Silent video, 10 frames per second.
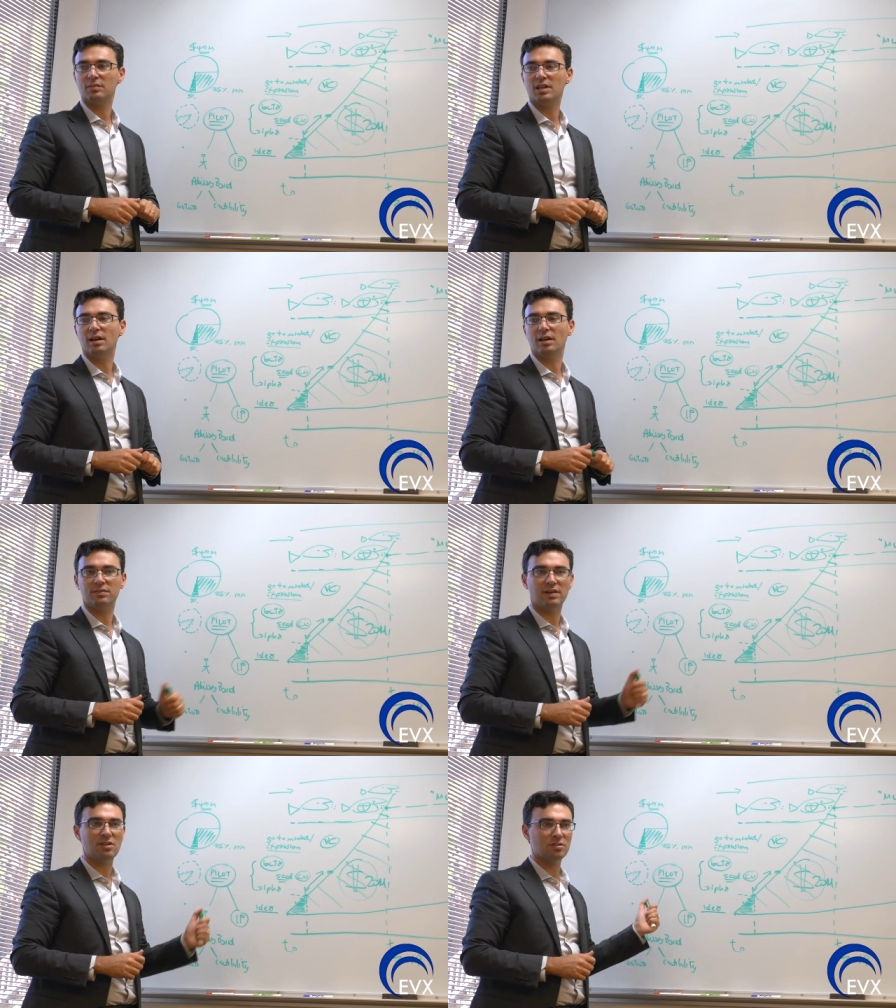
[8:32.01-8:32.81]
yeah
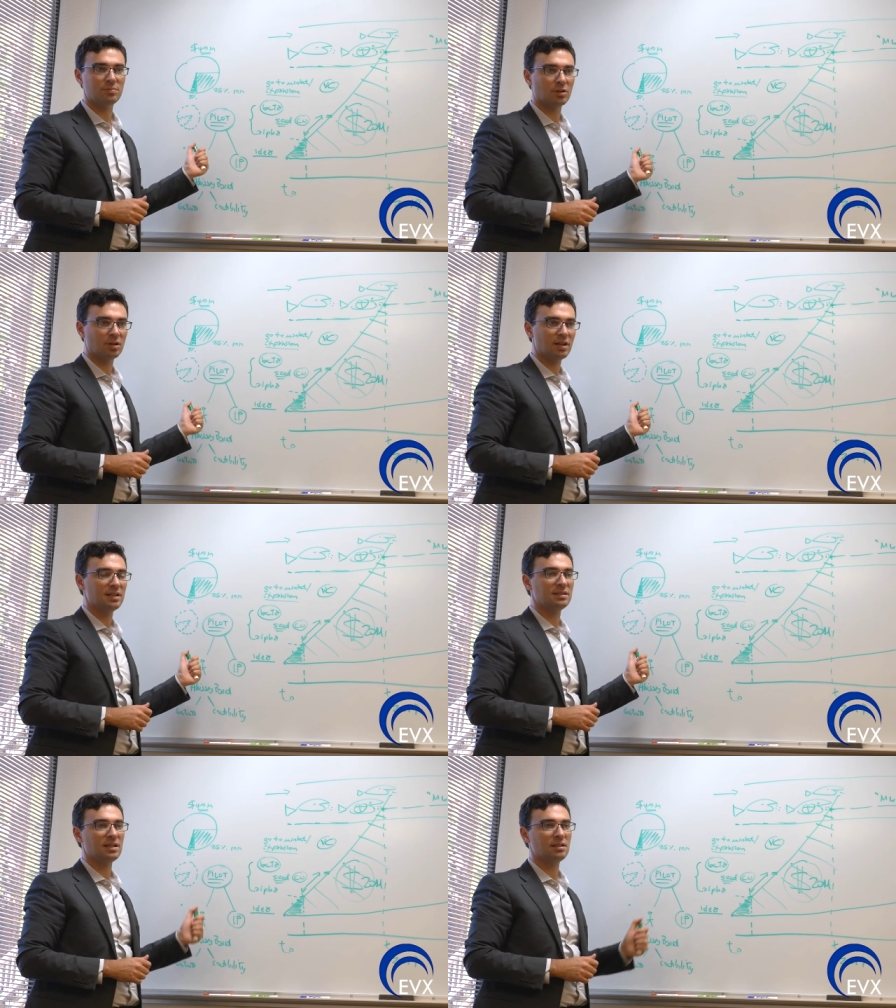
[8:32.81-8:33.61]
advisory board
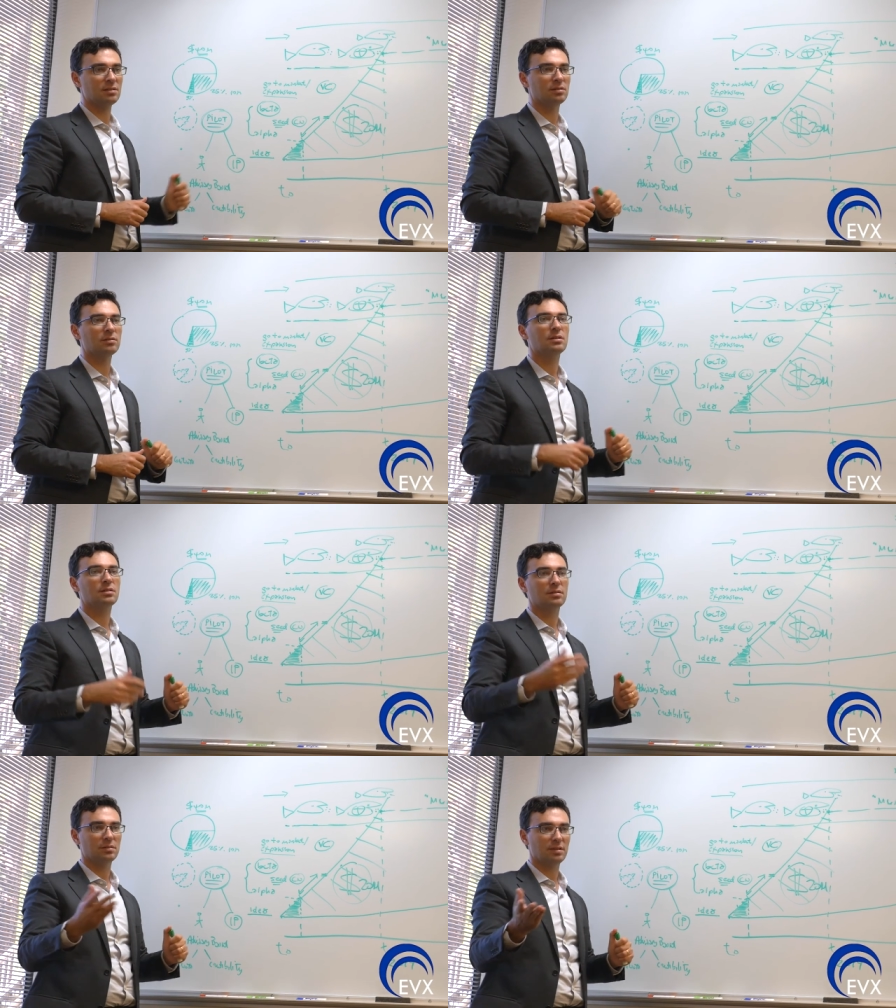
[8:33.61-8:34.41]
and then you know
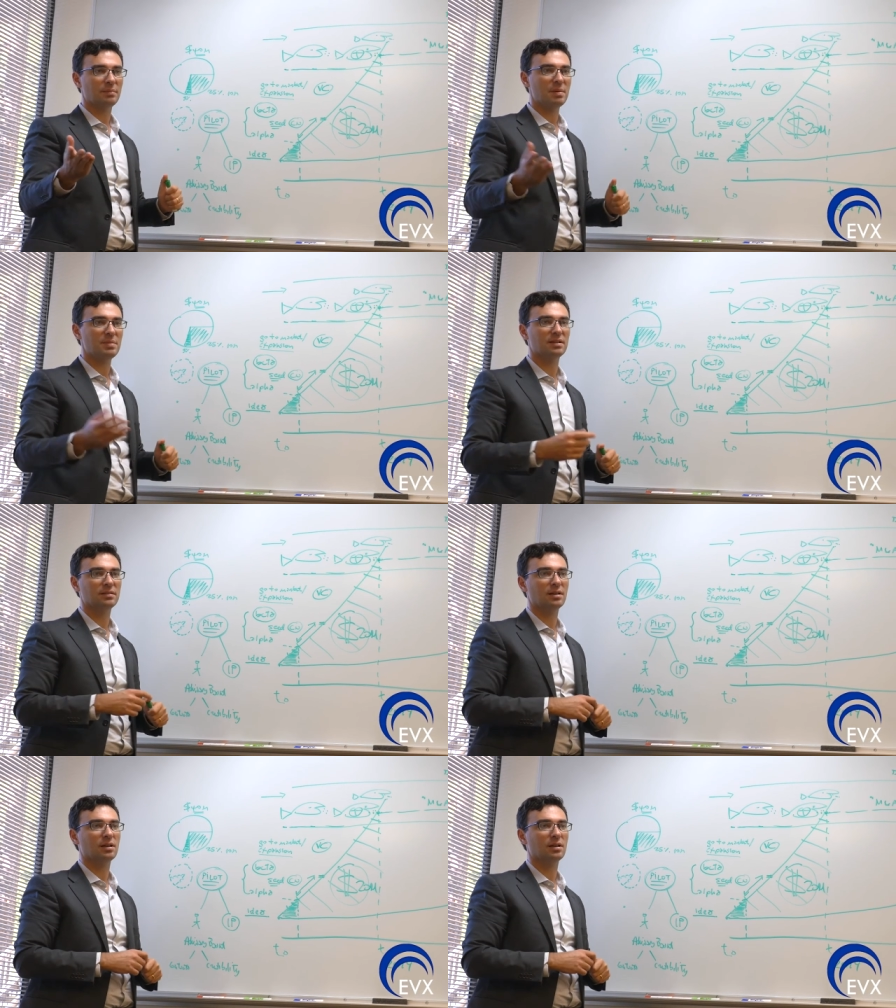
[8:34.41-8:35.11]
maybe a,